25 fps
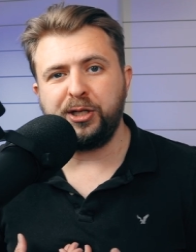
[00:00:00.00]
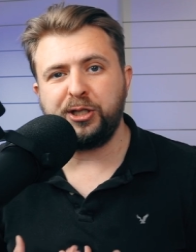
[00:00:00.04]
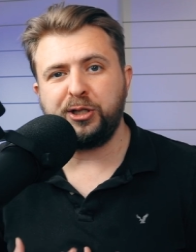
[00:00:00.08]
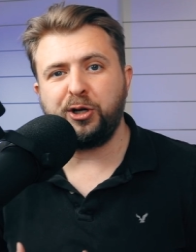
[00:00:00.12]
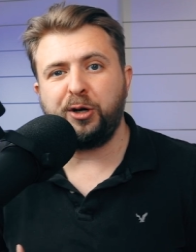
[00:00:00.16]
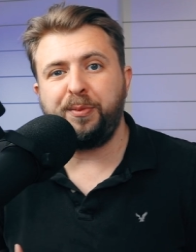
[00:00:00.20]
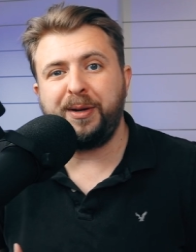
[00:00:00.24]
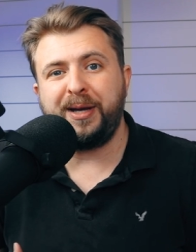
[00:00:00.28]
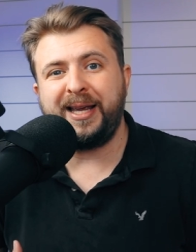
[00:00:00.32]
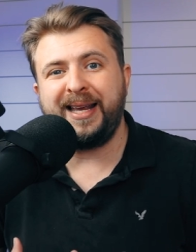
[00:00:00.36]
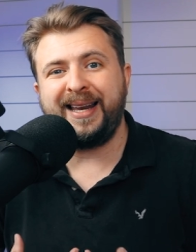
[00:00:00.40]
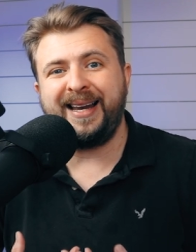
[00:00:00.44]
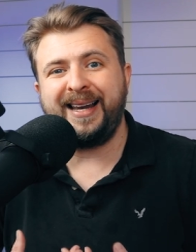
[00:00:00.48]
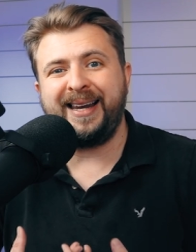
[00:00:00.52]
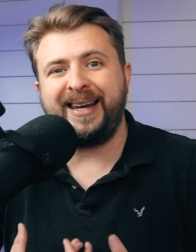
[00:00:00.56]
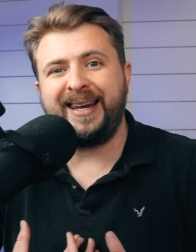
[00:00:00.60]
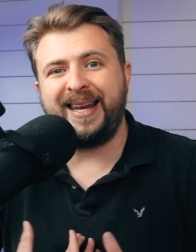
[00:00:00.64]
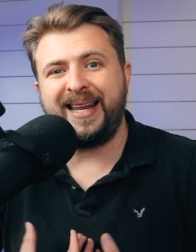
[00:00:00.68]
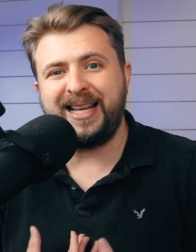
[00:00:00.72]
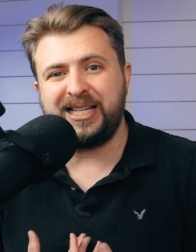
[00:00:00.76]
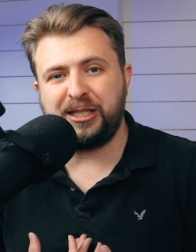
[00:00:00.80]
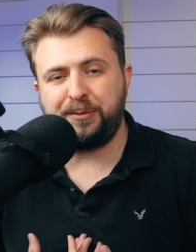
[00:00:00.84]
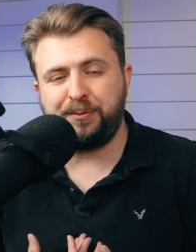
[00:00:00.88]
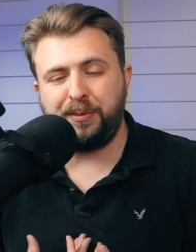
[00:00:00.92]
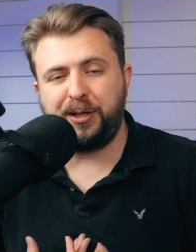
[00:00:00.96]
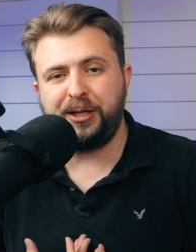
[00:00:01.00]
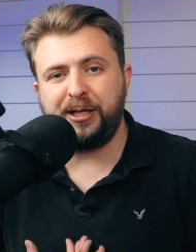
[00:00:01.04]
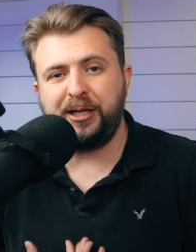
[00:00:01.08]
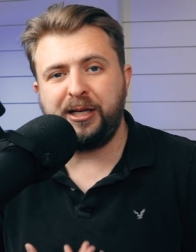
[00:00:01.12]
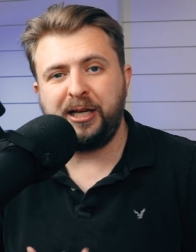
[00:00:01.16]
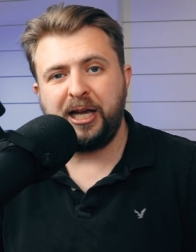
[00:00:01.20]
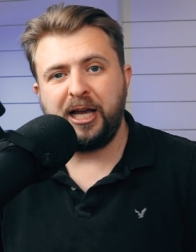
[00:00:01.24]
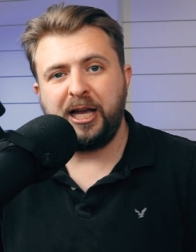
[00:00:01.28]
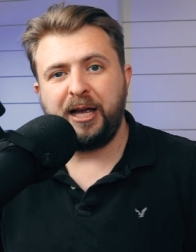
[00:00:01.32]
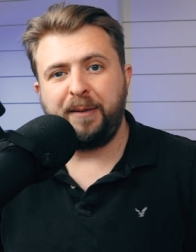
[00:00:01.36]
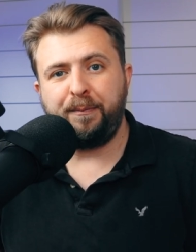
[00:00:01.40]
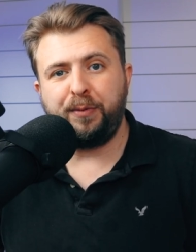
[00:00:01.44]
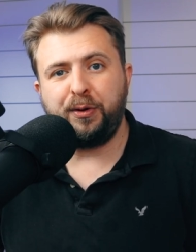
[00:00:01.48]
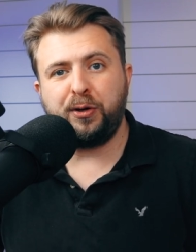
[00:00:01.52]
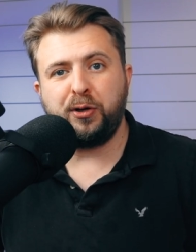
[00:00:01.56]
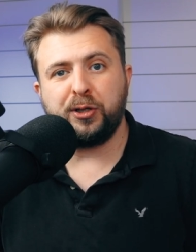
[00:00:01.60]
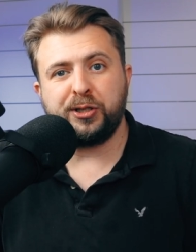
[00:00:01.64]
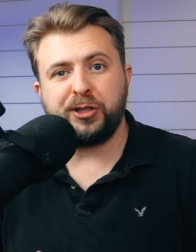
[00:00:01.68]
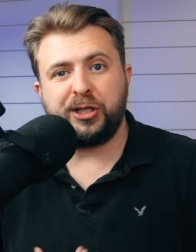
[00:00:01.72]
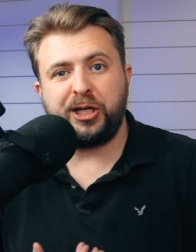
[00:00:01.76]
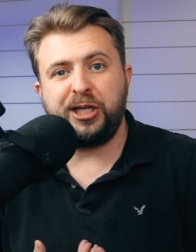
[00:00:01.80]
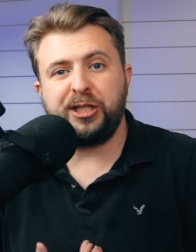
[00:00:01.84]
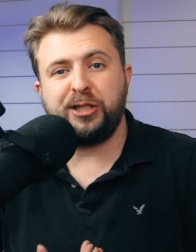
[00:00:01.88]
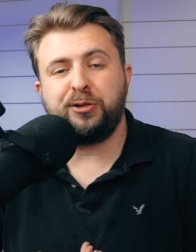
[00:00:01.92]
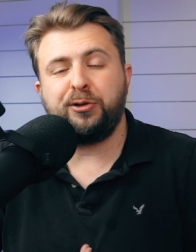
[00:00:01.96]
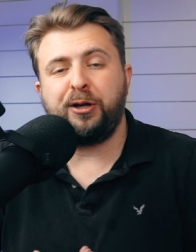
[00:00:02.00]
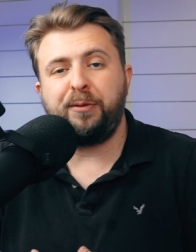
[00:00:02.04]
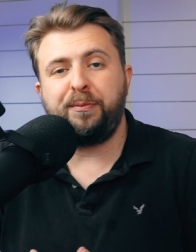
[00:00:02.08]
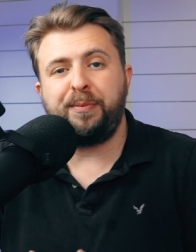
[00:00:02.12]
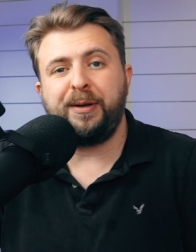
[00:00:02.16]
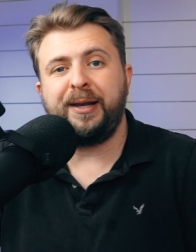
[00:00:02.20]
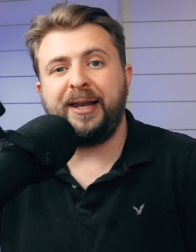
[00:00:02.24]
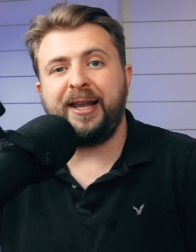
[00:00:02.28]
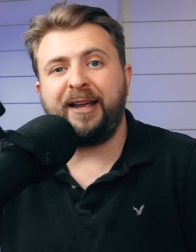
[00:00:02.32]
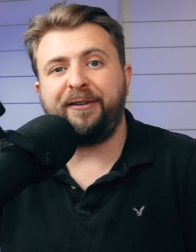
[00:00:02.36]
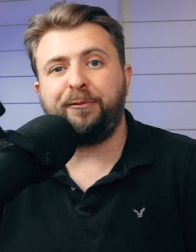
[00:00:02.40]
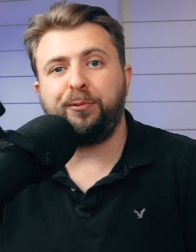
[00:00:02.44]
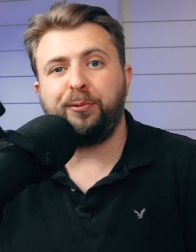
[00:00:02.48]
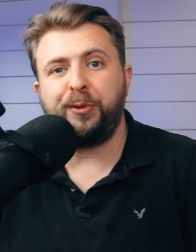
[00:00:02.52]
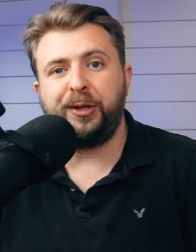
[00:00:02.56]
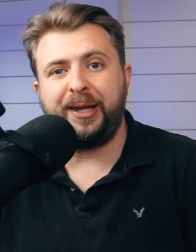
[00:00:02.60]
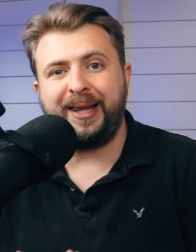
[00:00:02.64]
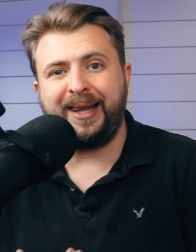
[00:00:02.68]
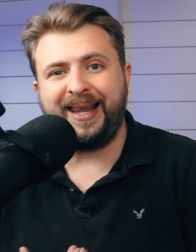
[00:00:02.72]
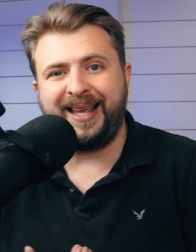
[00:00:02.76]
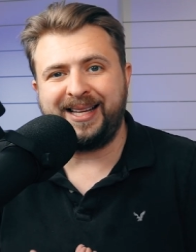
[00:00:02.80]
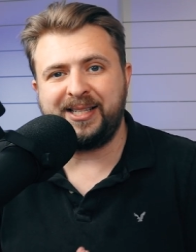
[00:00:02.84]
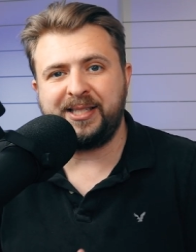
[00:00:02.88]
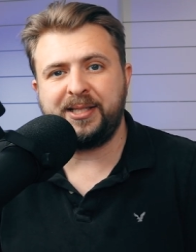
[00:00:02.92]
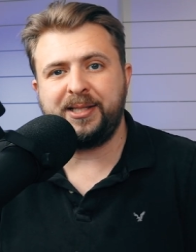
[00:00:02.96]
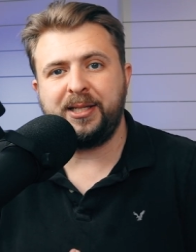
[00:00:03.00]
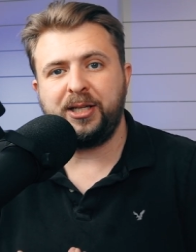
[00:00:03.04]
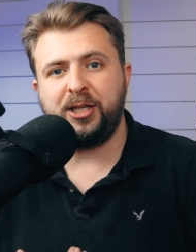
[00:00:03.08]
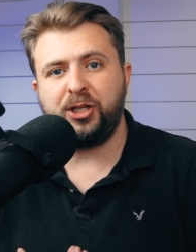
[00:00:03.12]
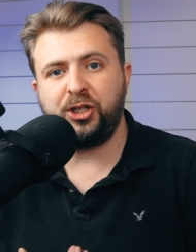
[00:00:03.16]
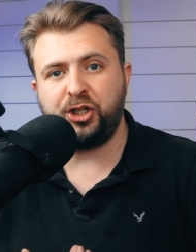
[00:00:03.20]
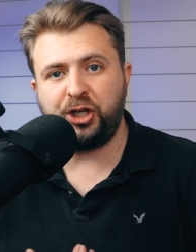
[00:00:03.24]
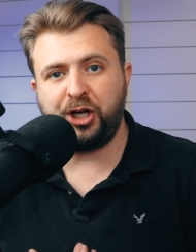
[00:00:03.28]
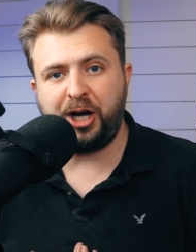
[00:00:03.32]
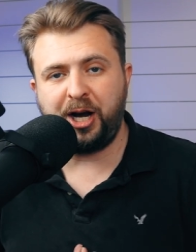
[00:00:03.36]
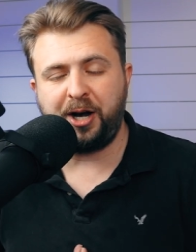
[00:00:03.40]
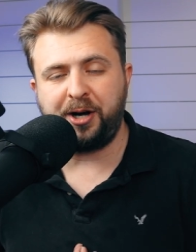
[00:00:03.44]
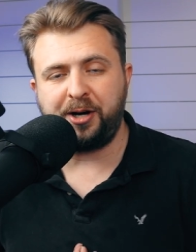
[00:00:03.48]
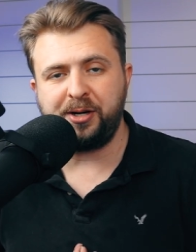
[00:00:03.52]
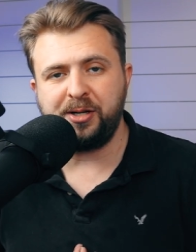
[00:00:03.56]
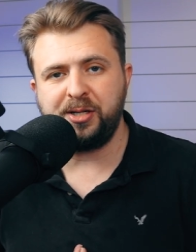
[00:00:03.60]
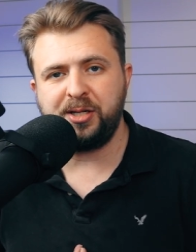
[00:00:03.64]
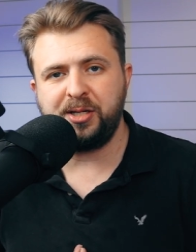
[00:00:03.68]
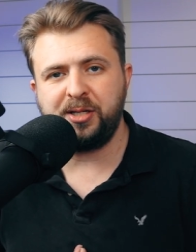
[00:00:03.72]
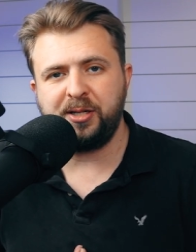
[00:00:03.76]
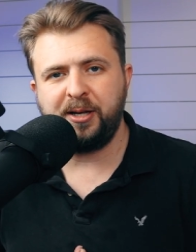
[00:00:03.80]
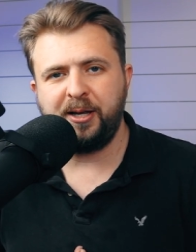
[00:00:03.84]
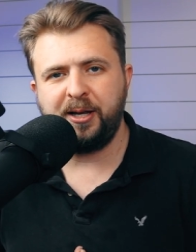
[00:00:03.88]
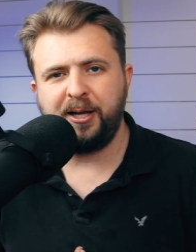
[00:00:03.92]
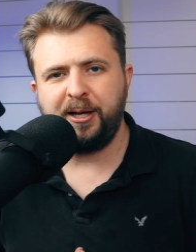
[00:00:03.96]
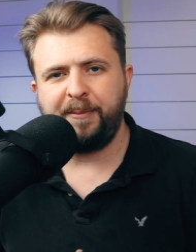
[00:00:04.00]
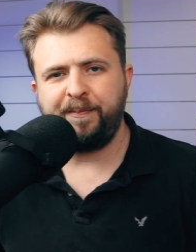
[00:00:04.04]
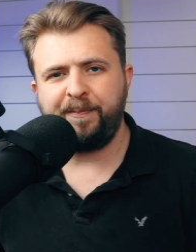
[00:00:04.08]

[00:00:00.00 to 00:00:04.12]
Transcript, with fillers: He's going to be getting less money because he's going to be left with less shares.